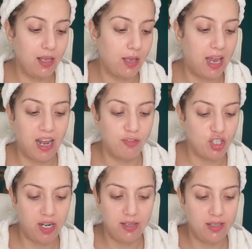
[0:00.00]
and I've
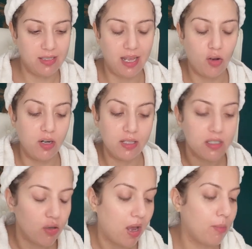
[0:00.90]
shared this like on
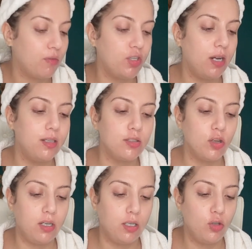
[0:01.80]
Instagram, I've shared this on
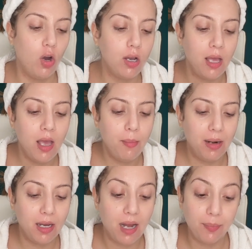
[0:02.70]
TikTok, but
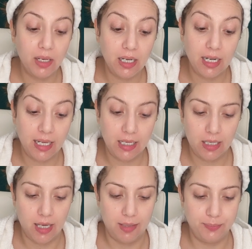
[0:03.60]
agar aapne ye nahi kiya hai,